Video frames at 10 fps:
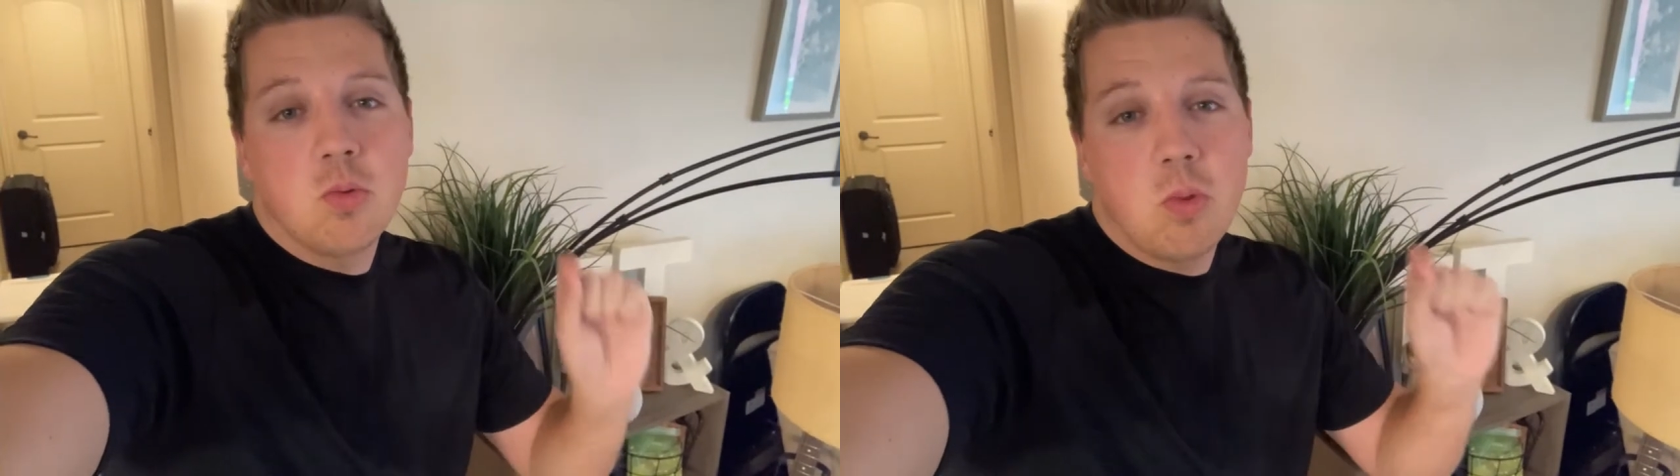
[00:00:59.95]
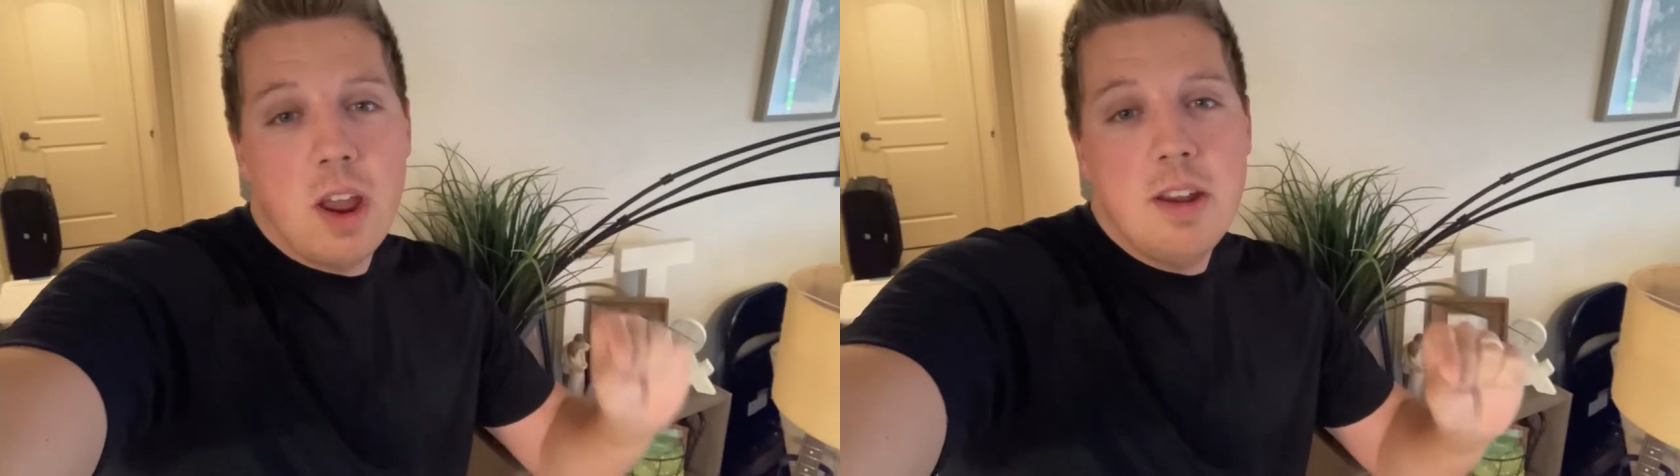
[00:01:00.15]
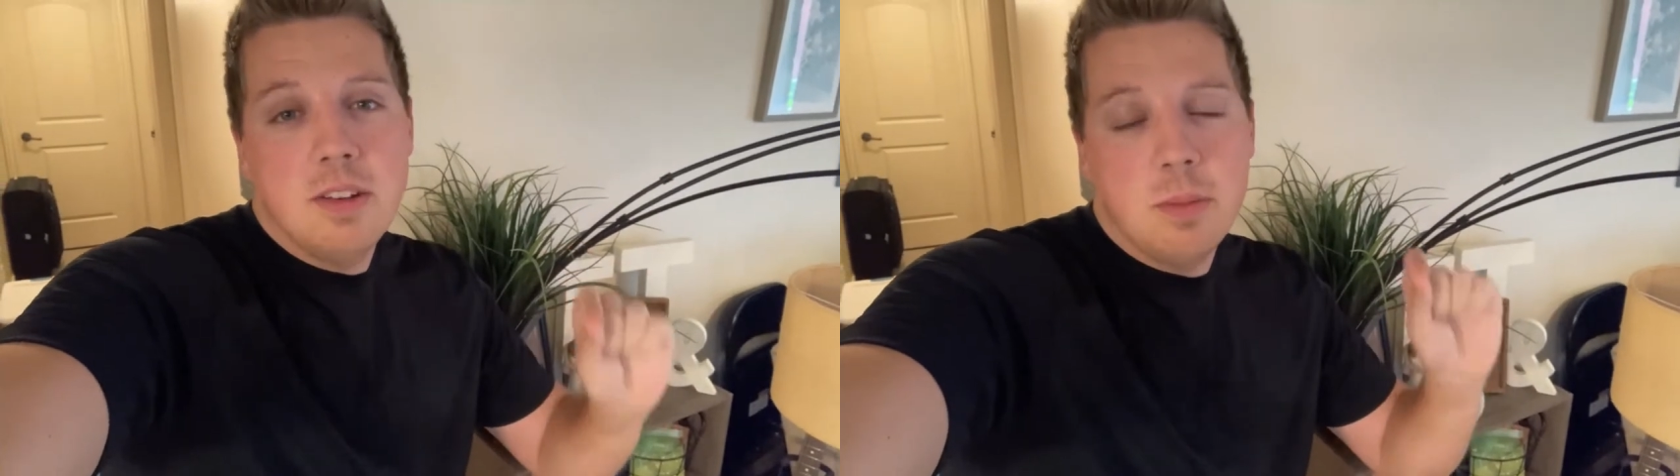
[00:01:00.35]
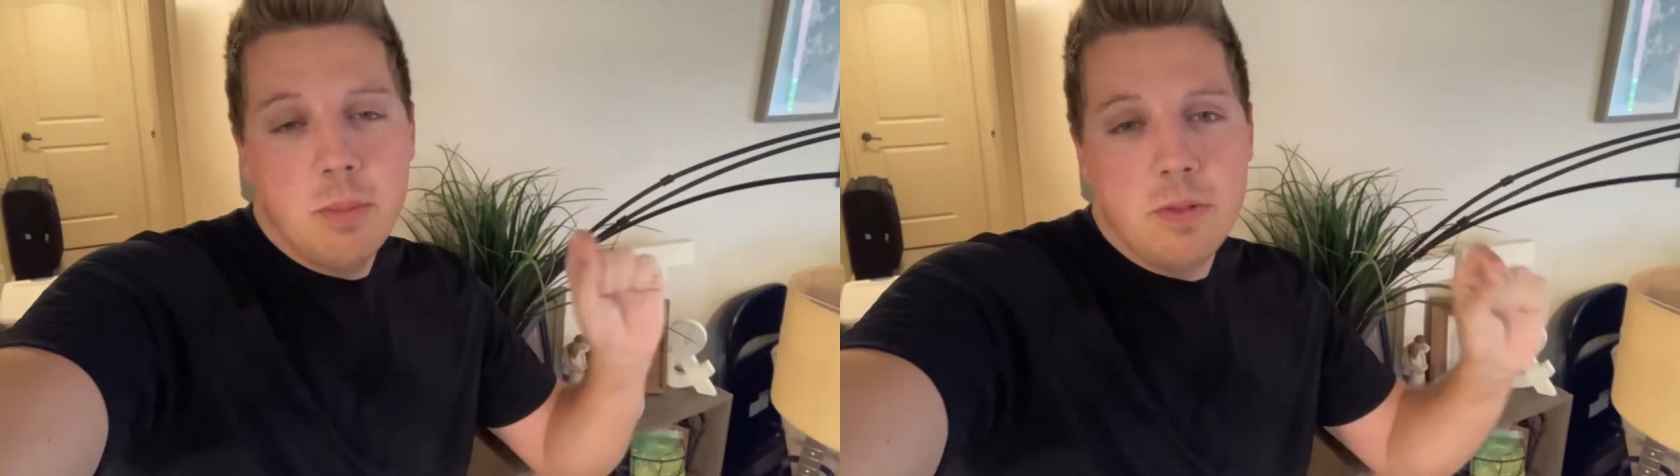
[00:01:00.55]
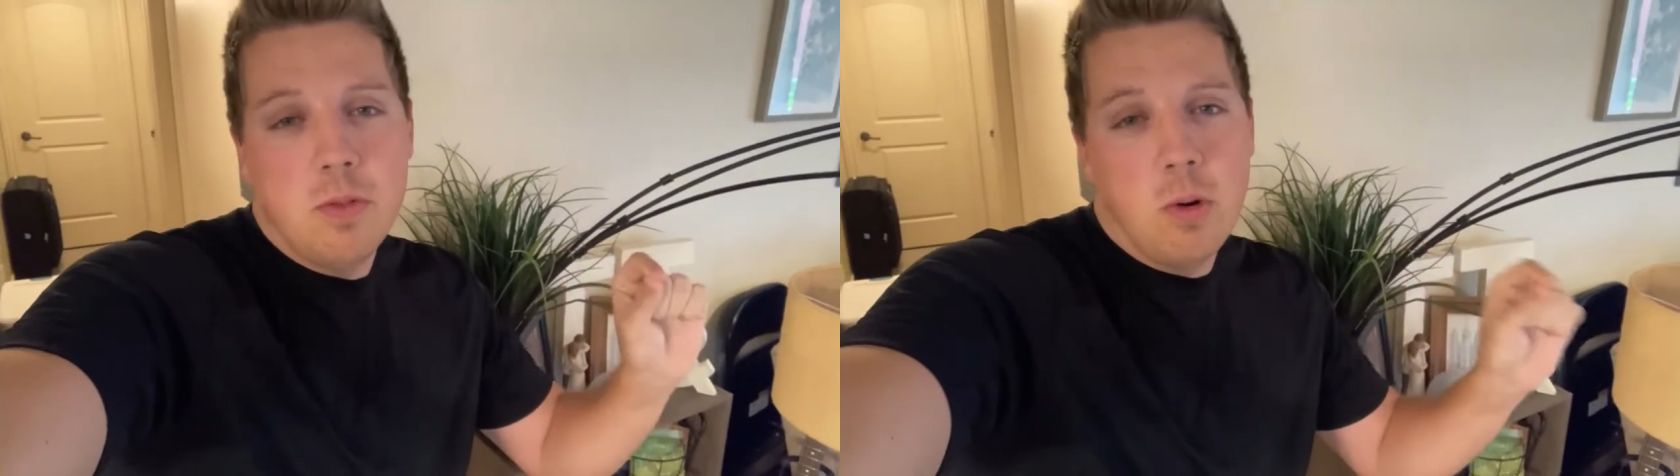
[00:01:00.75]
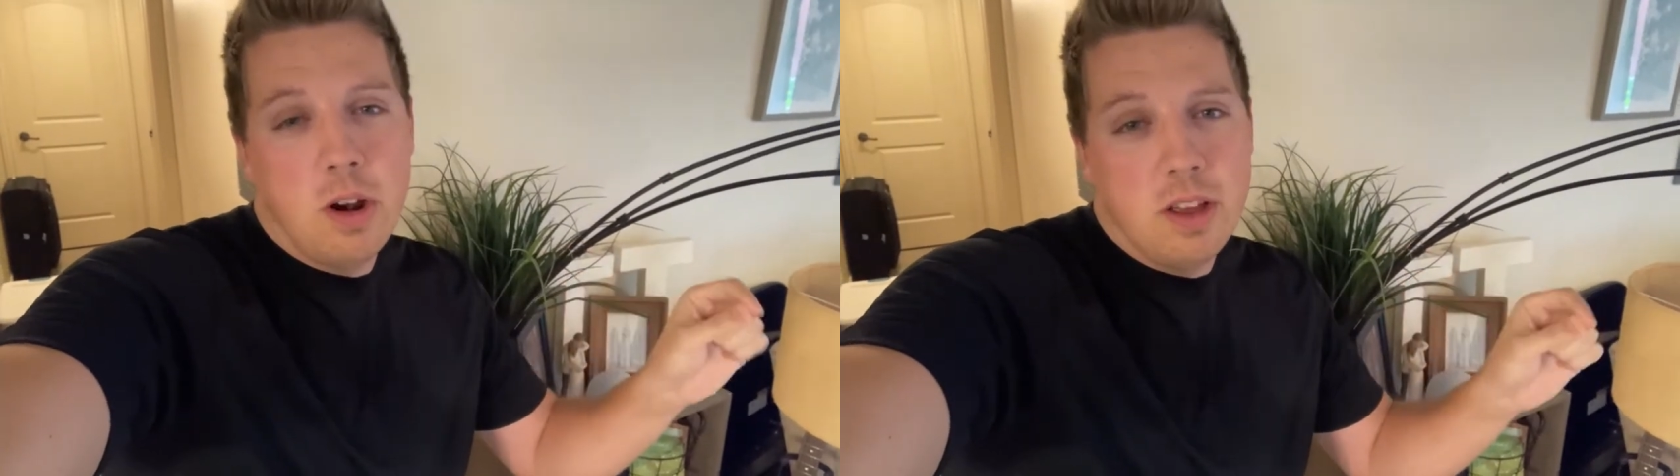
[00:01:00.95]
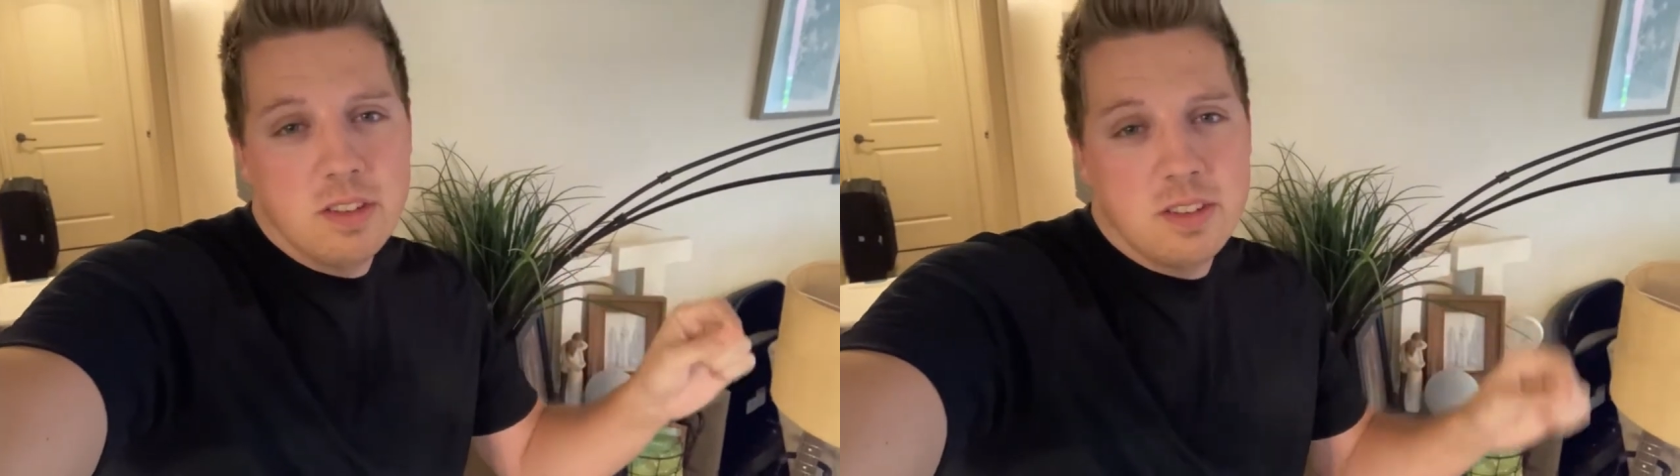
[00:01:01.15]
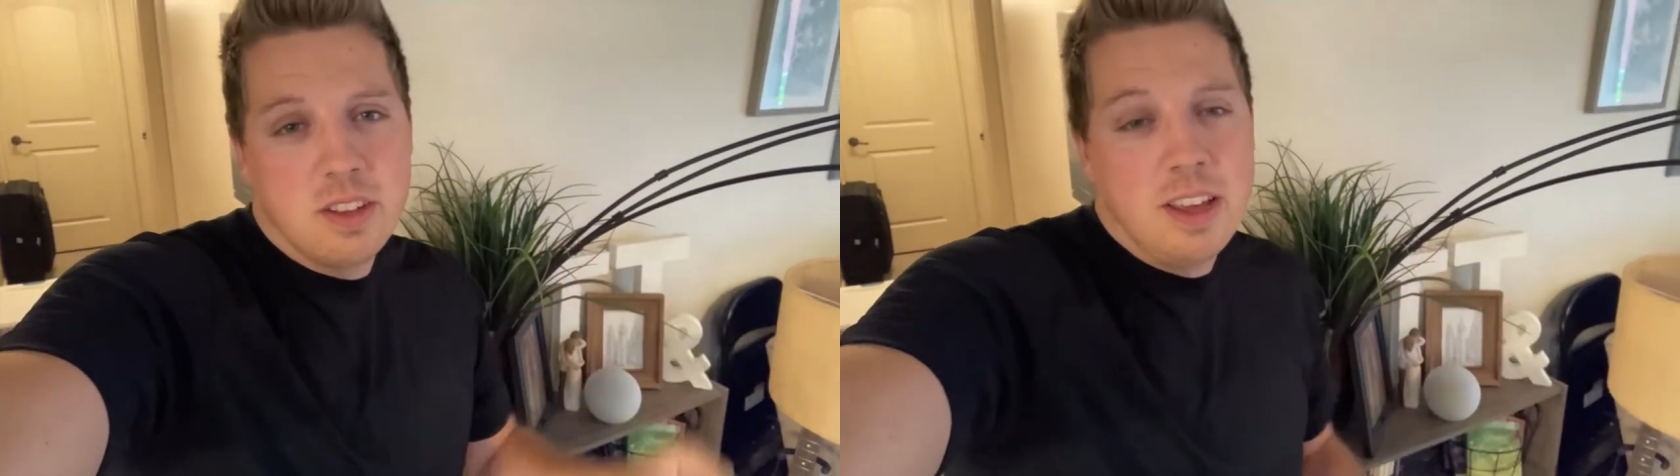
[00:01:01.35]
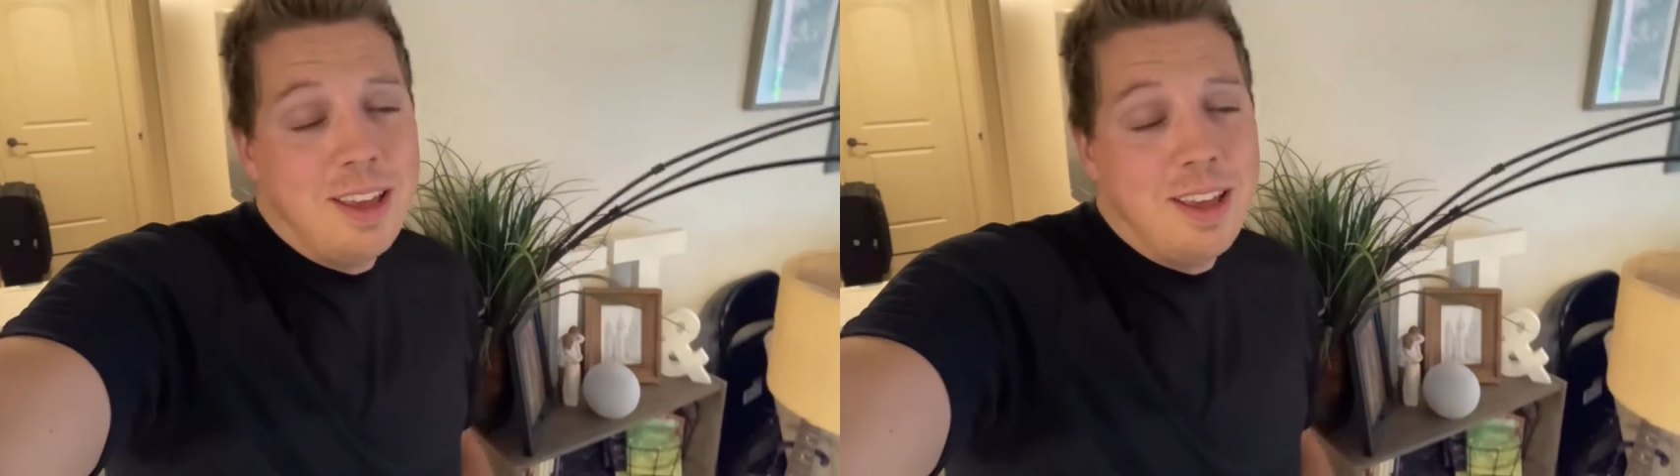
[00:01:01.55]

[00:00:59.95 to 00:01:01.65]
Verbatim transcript: right before us.